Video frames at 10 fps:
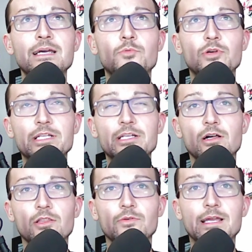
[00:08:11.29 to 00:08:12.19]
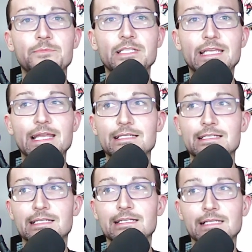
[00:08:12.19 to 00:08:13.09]
pretty good all the way up to the end.
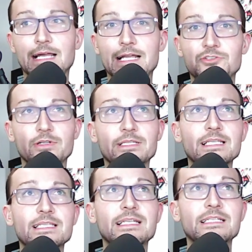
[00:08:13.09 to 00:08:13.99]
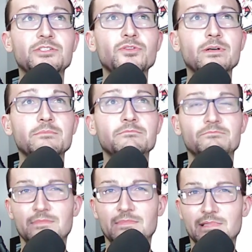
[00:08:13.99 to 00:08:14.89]
And I enjoyed listening to him
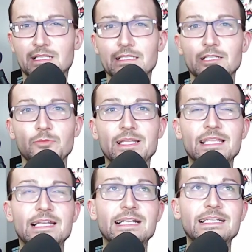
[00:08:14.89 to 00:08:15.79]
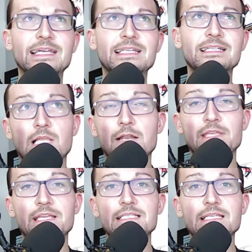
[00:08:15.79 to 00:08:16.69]
the little bit that I did. I don't
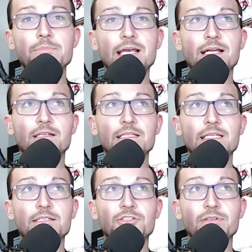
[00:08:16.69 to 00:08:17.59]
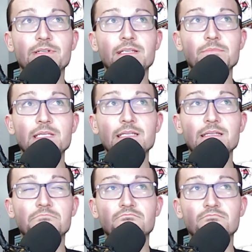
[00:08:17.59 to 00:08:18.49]
think his impact on the industry can
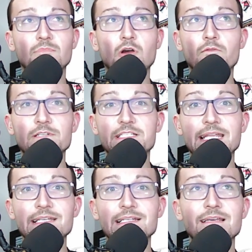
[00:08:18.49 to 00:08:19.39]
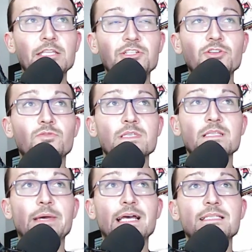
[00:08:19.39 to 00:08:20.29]
be overstated. The dude was
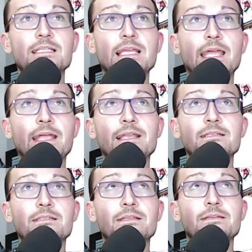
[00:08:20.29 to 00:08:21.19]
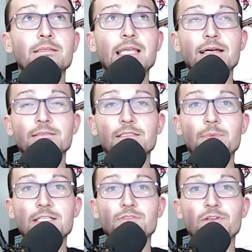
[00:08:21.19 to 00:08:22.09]
the best, and yeah, in the
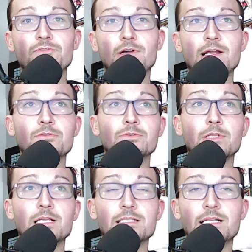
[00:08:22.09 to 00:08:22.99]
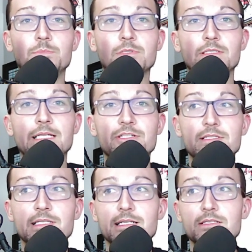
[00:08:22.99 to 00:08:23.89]
past 24 hours, we lost a couple of
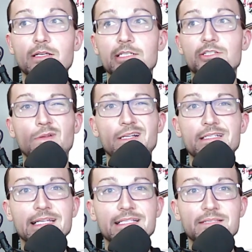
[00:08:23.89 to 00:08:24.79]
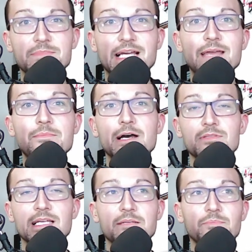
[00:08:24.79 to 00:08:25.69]
legends there. So I just wanted to take some time
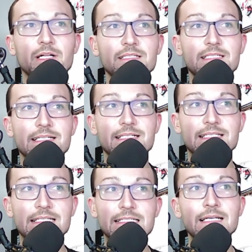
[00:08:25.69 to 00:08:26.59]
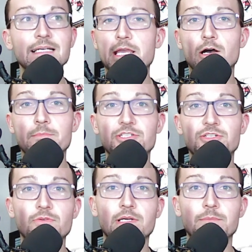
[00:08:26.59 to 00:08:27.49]
outside of politics and pay homage
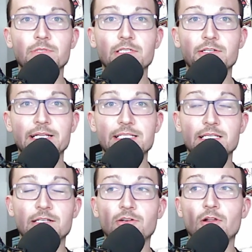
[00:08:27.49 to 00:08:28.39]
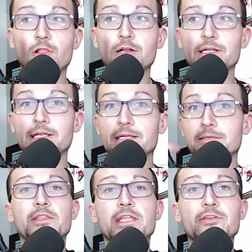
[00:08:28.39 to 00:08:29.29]
to a couple of greats that are no longer here.
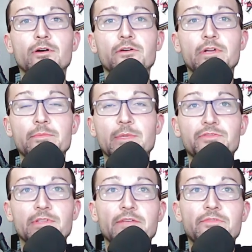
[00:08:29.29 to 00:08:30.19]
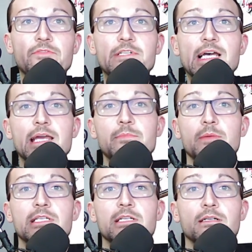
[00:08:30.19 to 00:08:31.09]
So I thank you all very much for the gift of your time.
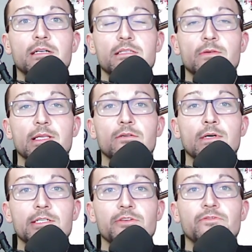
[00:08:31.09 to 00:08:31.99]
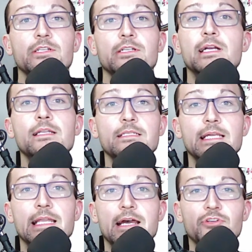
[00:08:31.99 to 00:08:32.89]
I've been Don Khan Swaylo. I want you to follow your gut and
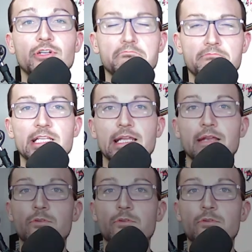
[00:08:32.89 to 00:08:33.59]
get after it. Take care,